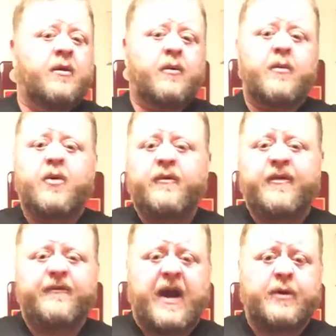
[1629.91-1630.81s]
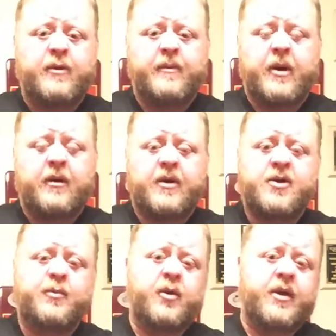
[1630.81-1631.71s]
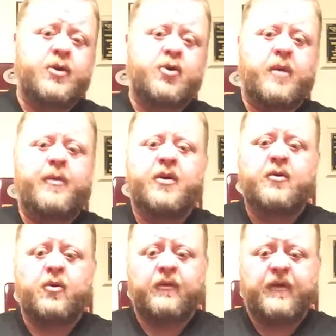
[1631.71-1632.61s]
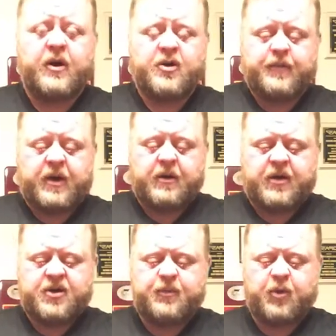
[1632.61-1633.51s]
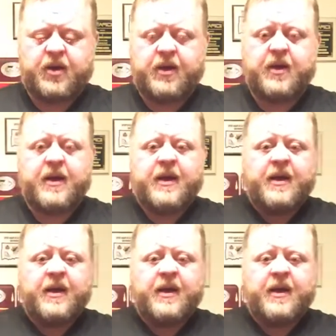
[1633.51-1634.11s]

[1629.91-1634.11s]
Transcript: Remove the factory barrel and spring, drop in CoolFire's barrel and spring.